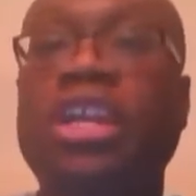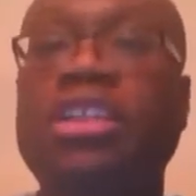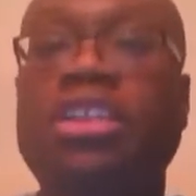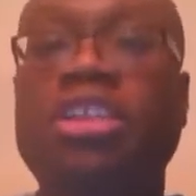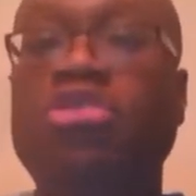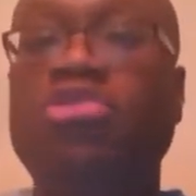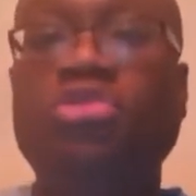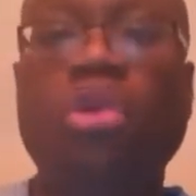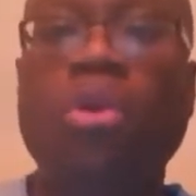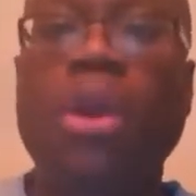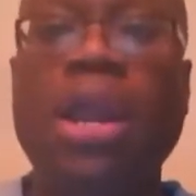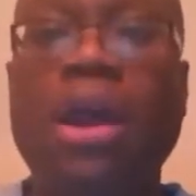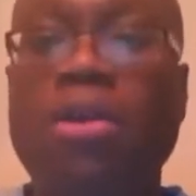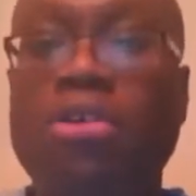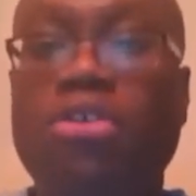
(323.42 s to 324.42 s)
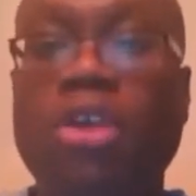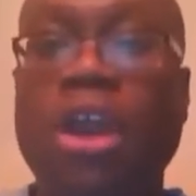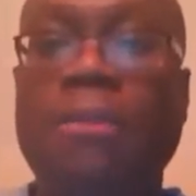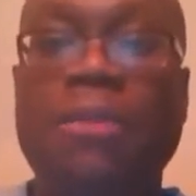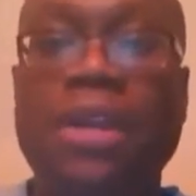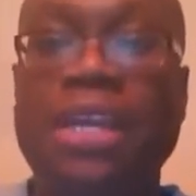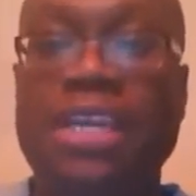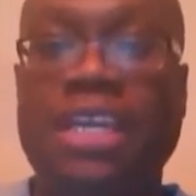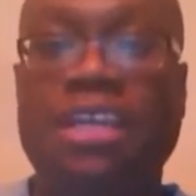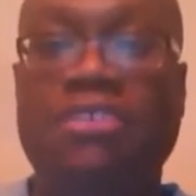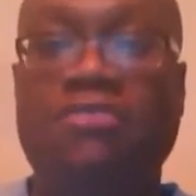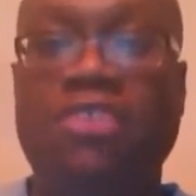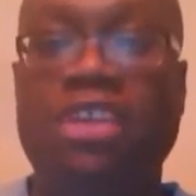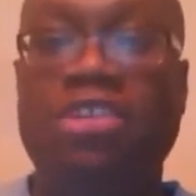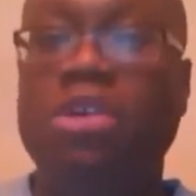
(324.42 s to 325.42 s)
and just throwing out crap and it
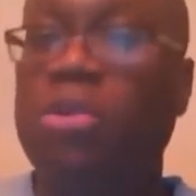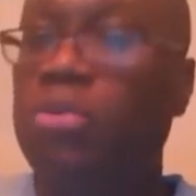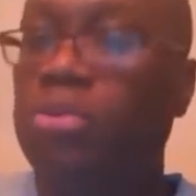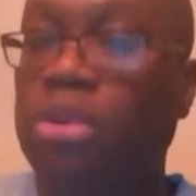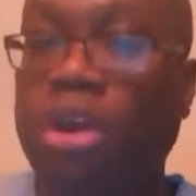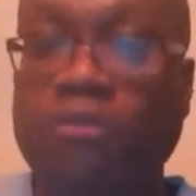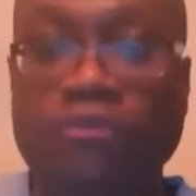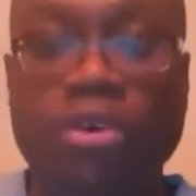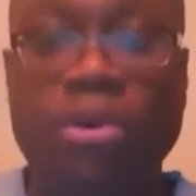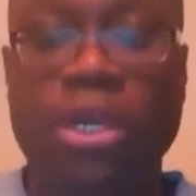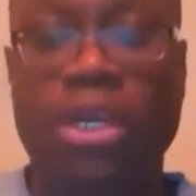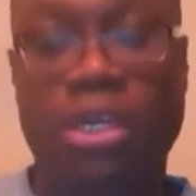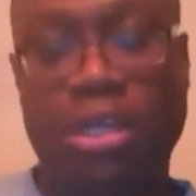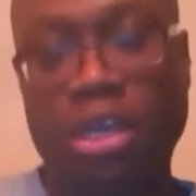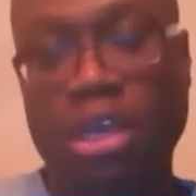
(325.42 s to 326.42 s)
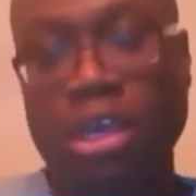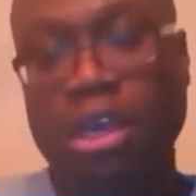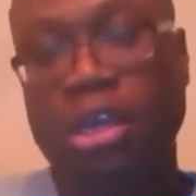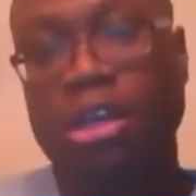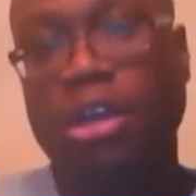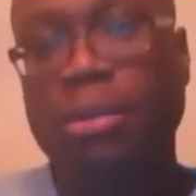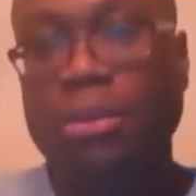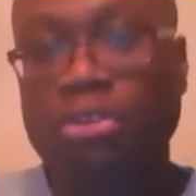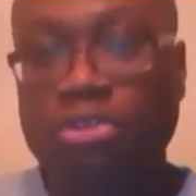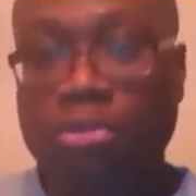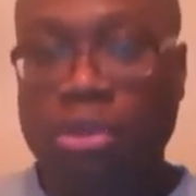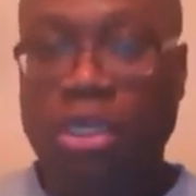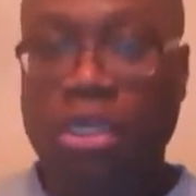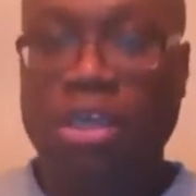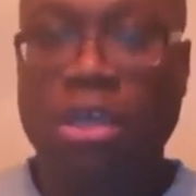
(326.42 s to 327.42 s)
gets vetoed. Avoid it. Number
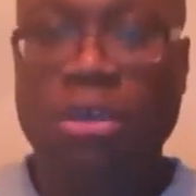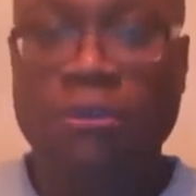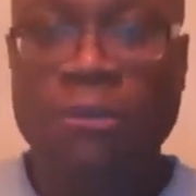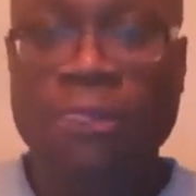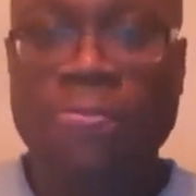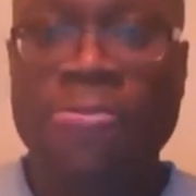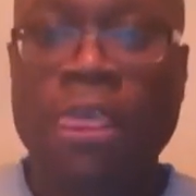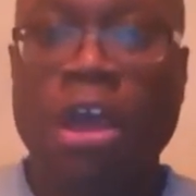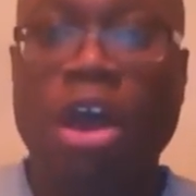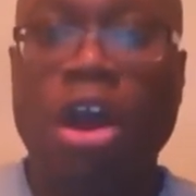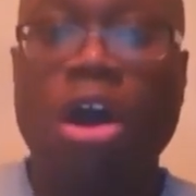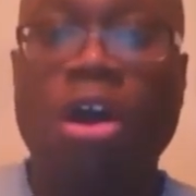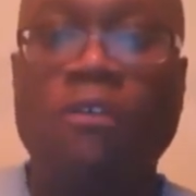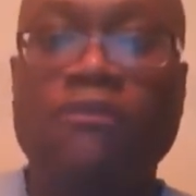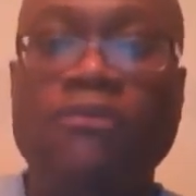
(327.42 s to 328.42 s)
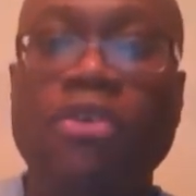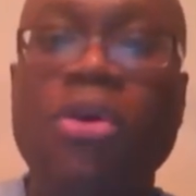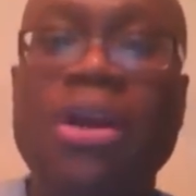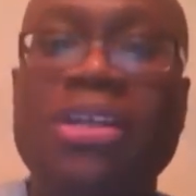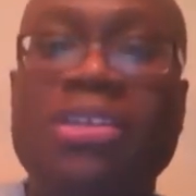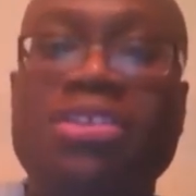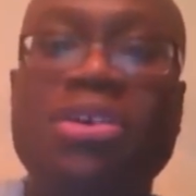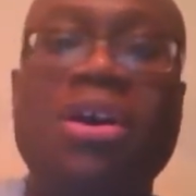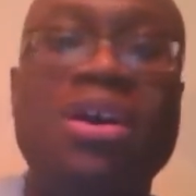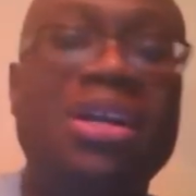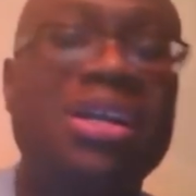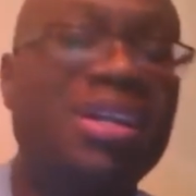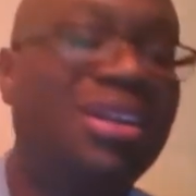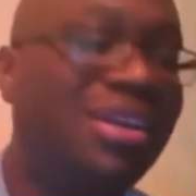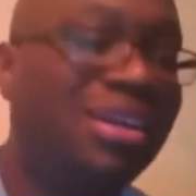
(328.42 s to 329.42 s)
3, avoid
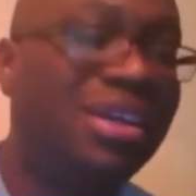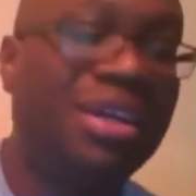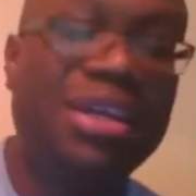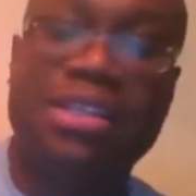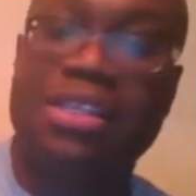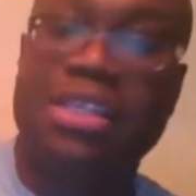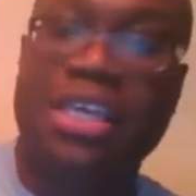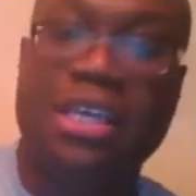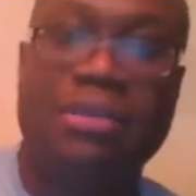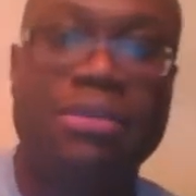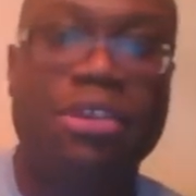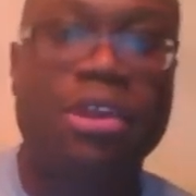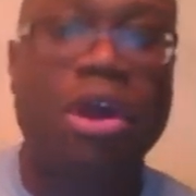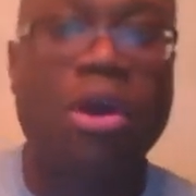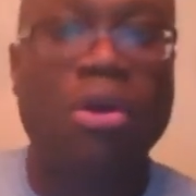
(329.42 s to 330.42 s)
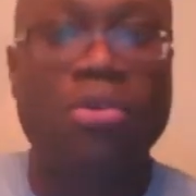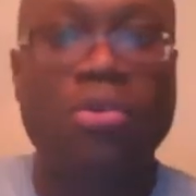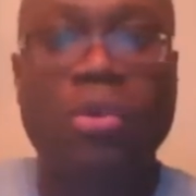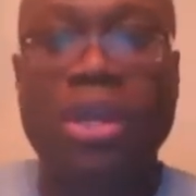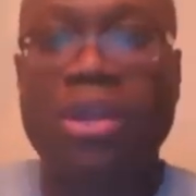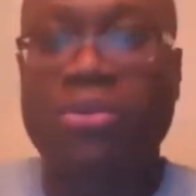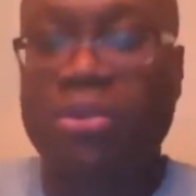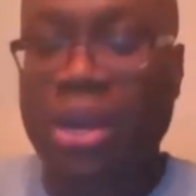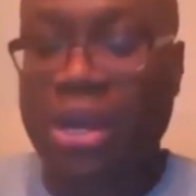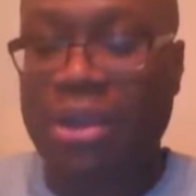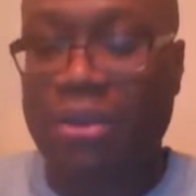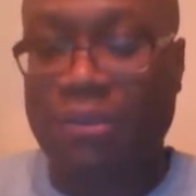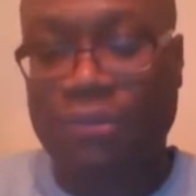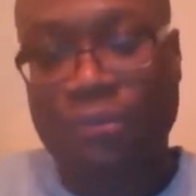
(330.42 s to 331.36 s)
targeting the good teams all the way around.